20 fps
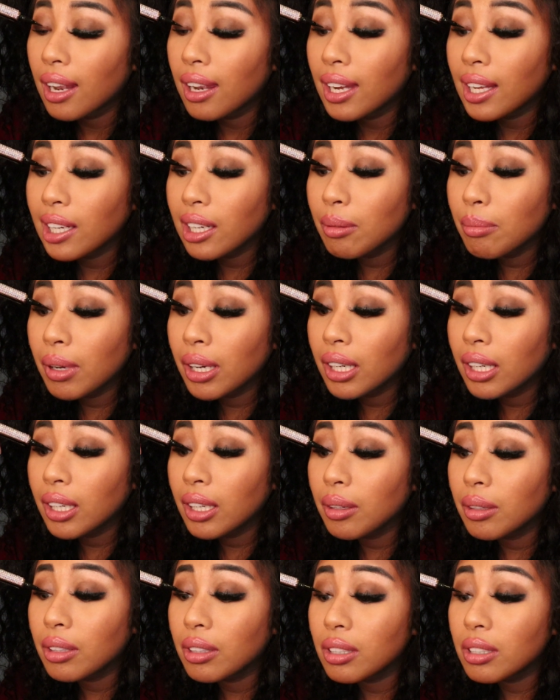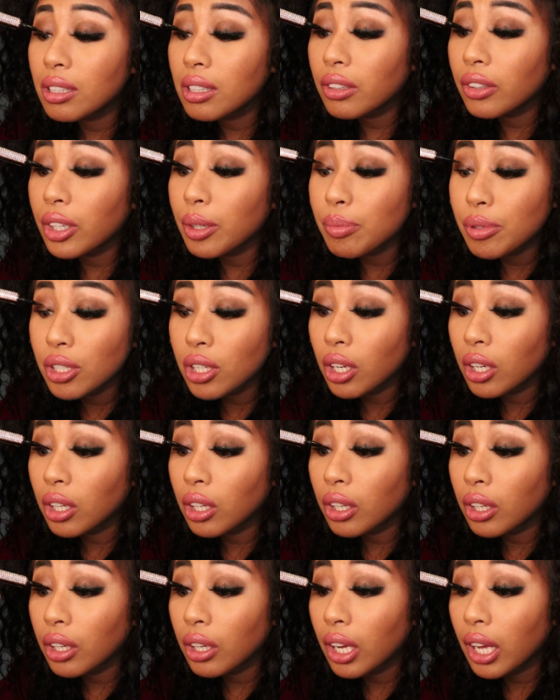link in my
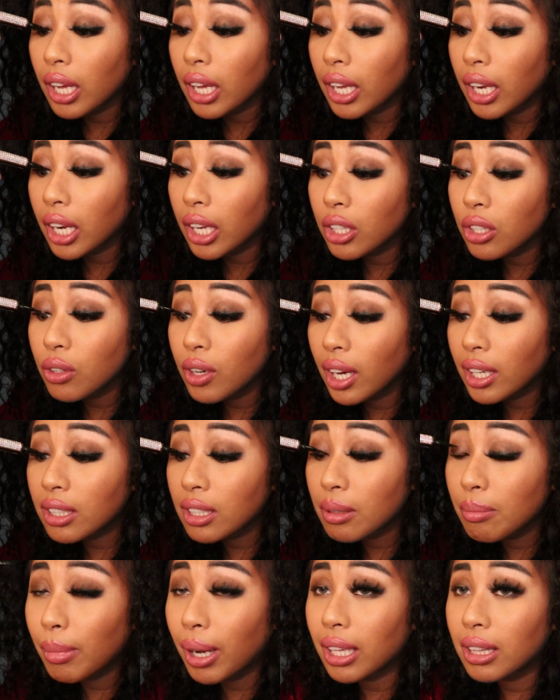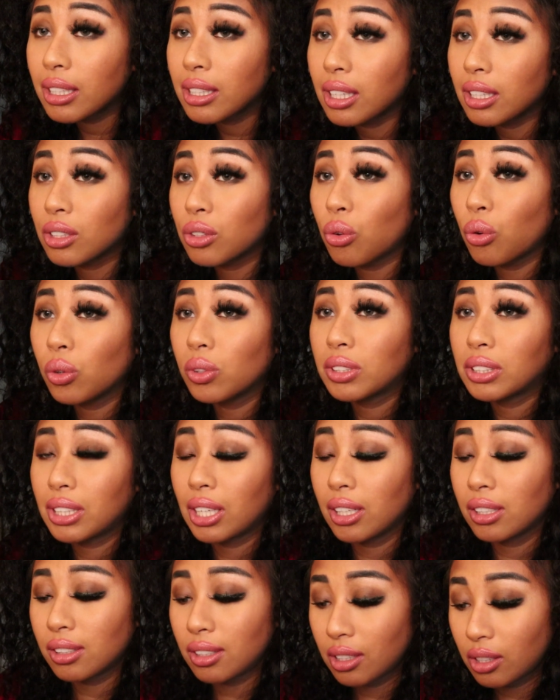description, and you guys can buy this as
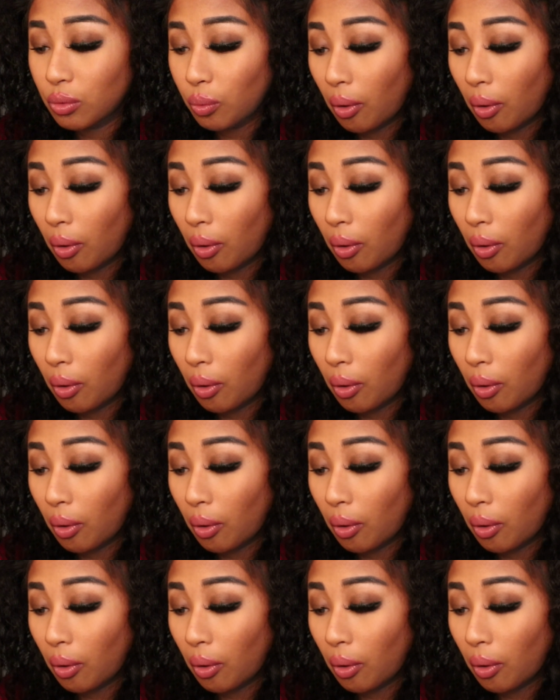wholesale as